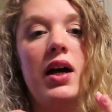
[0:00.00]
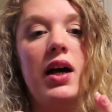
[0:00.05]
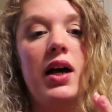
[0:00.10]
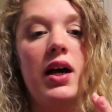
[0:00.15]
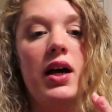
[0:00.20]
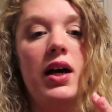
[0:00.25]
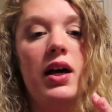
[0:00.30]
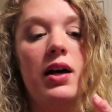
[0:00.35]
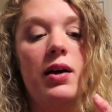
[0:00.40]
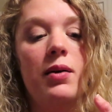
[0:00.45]

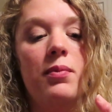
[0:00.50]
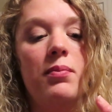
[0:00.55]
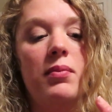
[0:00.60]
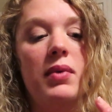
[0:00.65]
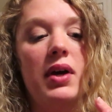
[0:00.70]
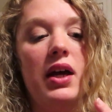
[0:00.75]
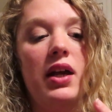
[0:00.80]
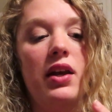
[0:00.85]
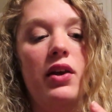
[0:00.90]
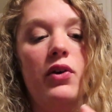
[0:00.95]

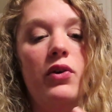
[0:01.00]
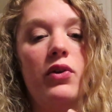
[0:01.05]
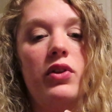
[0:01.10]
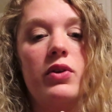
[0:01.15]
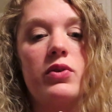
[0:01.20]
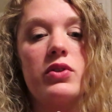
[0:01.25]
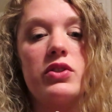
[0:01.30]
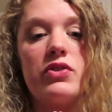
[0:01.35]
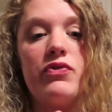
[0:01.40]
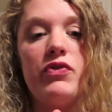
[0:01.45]
I know
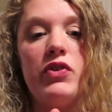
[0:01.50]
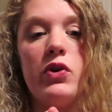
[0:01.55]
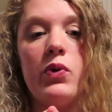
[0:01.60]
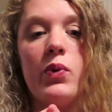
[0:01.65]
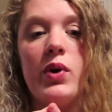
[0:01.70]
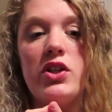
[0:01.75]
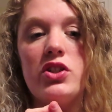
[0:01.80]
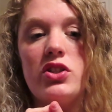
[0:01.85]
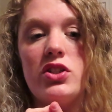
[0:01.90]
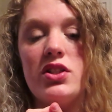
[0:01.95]
there was a few
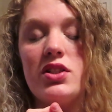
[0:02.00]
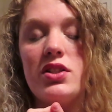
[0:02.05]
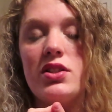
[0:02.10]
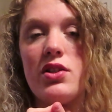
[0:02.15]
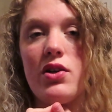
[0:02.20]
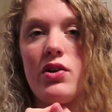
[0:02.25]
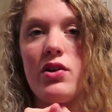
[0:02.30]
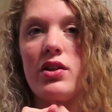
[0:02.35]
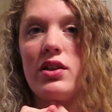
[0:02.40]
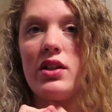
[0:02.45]

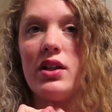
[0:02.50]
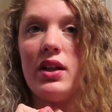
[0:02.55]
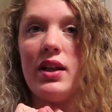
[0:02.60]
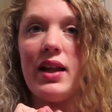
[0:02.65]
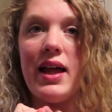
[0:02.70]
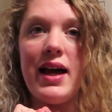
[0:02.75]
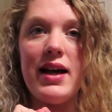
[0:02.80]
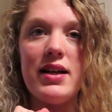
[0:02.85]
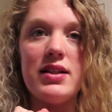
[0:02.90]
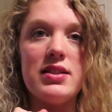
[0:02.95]
questions on the
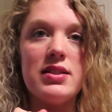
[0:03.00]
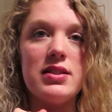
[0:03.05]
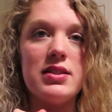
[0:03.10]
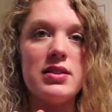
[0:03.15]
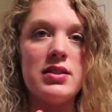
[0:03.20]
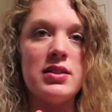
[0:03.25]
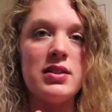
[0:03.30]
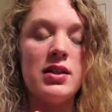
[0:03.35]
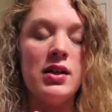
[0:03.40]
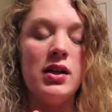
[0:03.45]

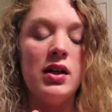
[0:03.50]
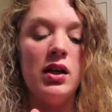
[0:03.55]
last,